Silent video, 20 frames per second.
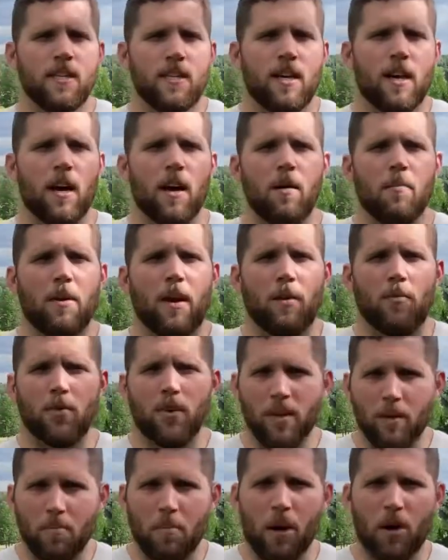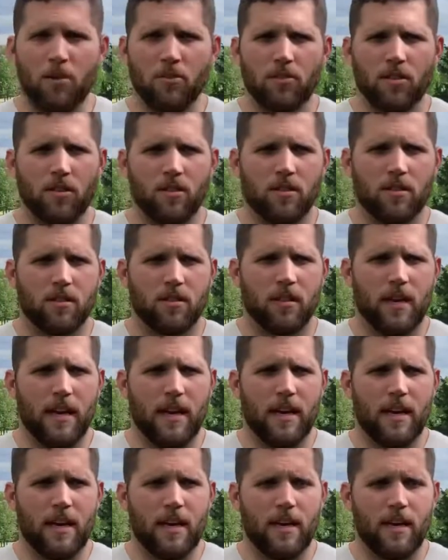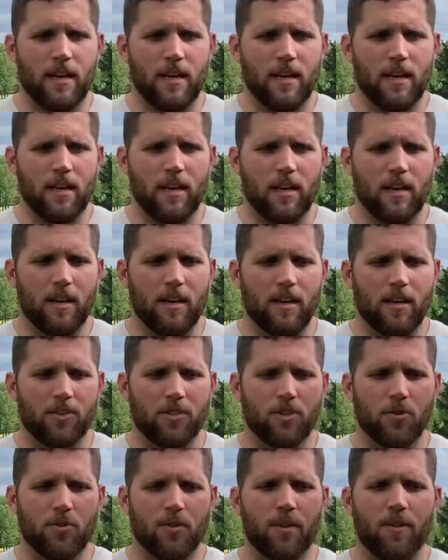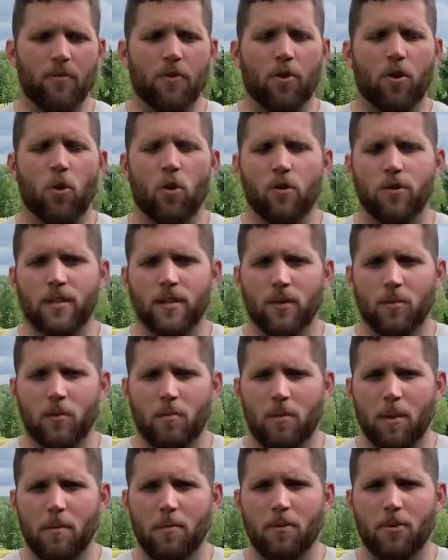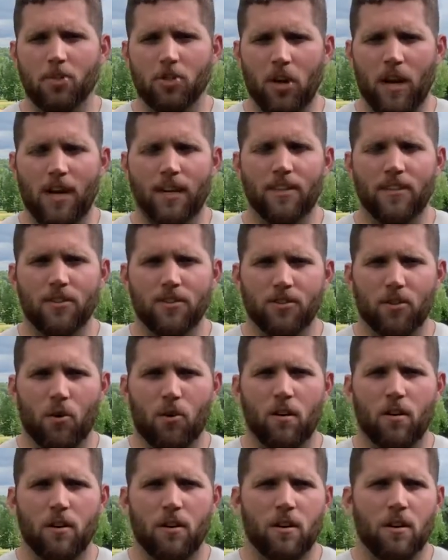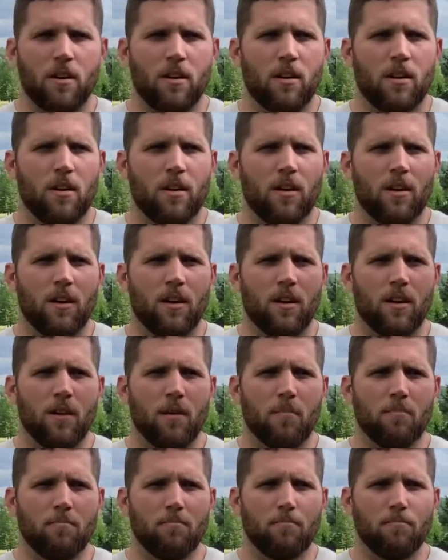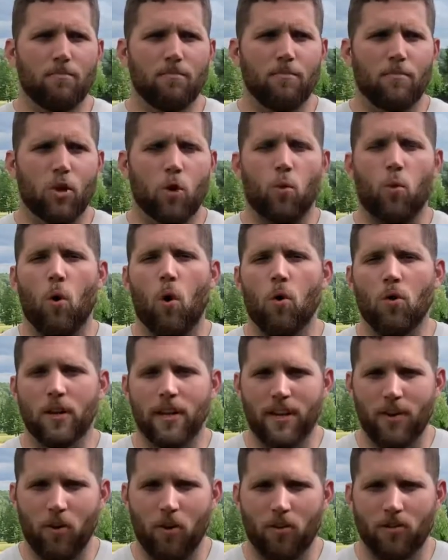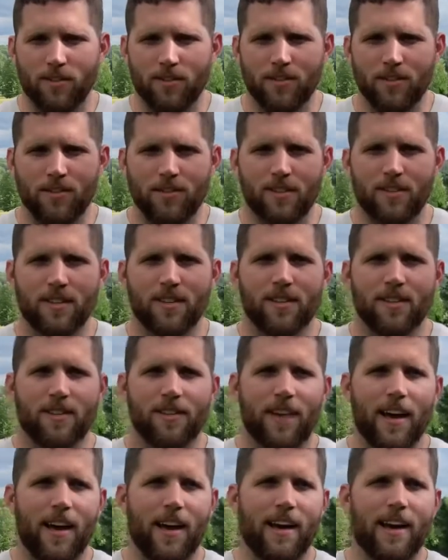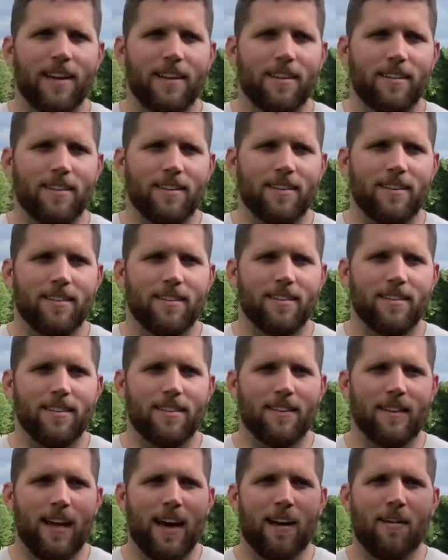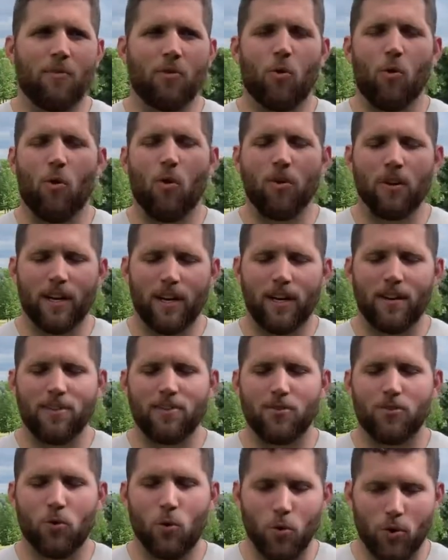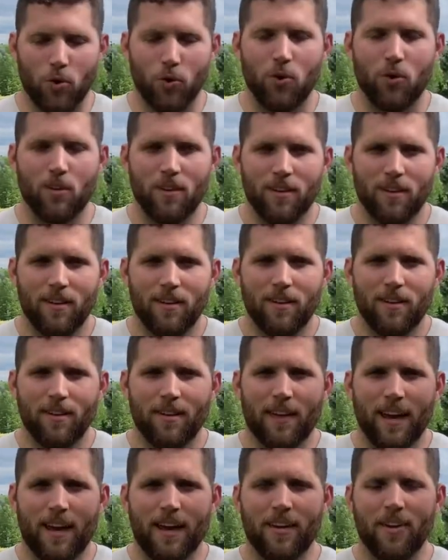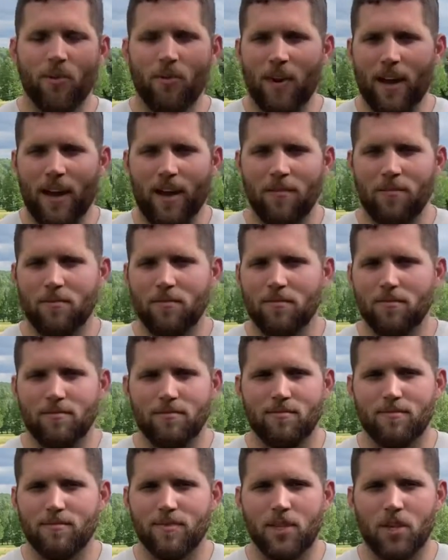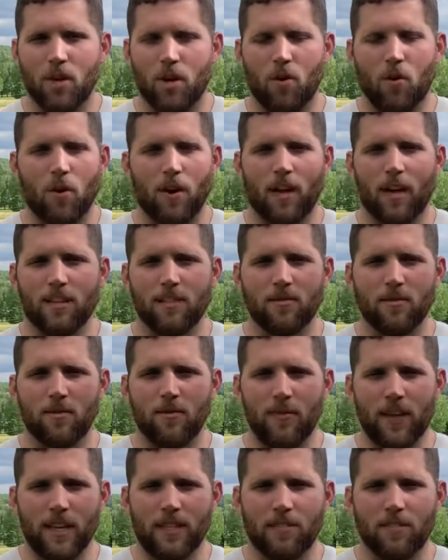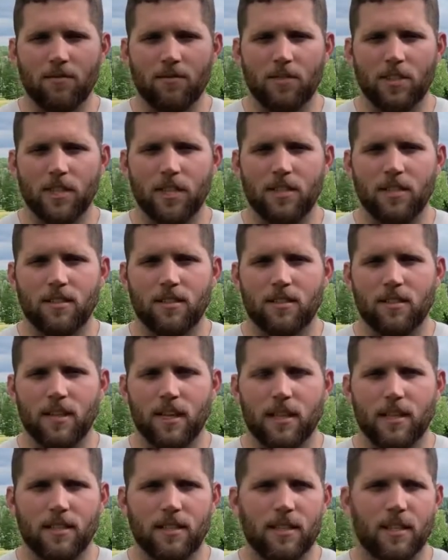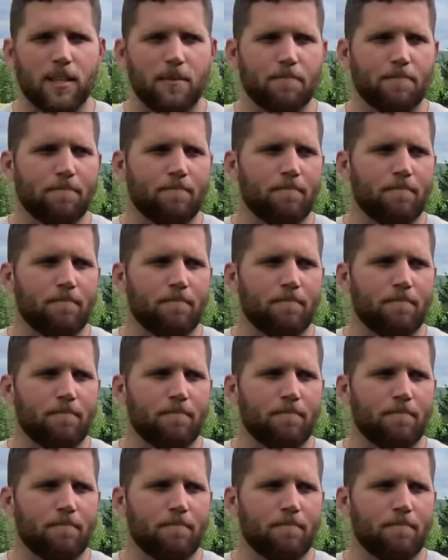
Um, and it really poses a, a, a, true difficulty when people are trying to start um, quality gardens that have quality soil and don't have, you know, all kinds of invasive seeds and things in it.